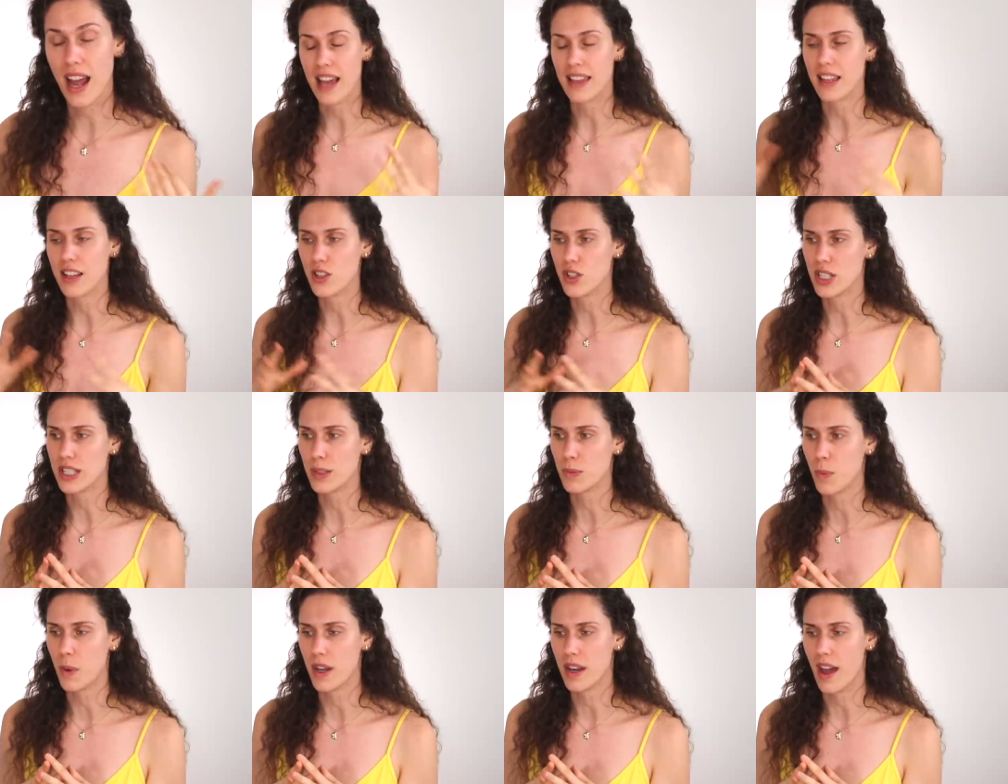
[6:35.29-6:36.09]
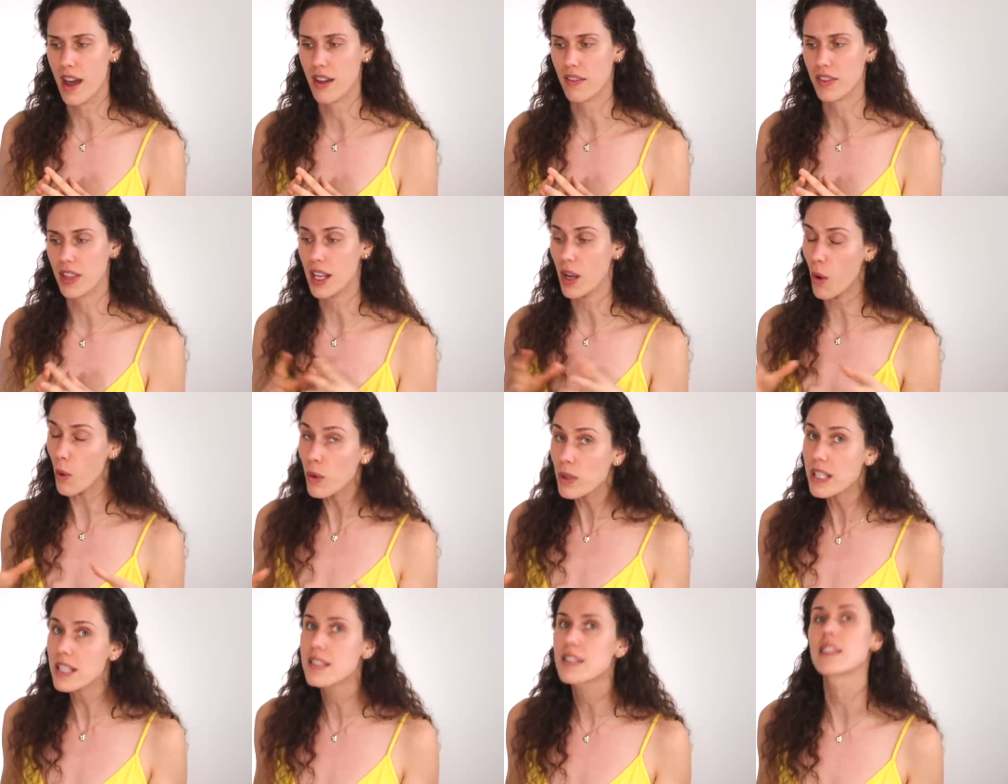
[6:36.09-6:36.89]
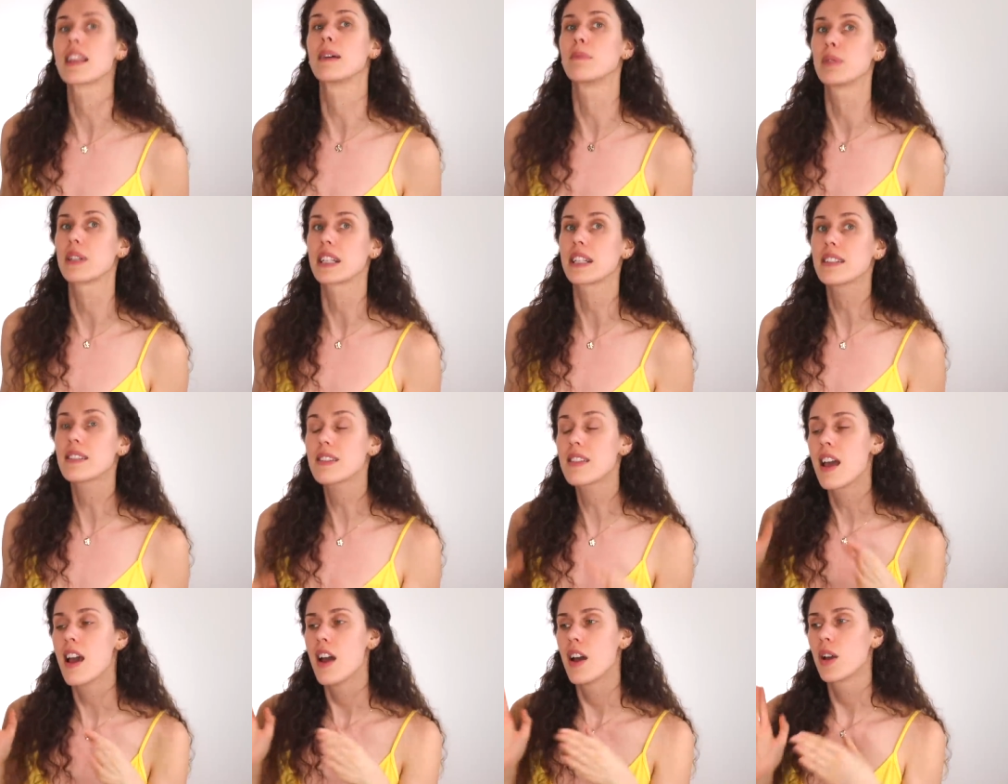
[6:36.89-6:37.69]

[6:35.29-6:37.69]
I think she's one of the only celebrities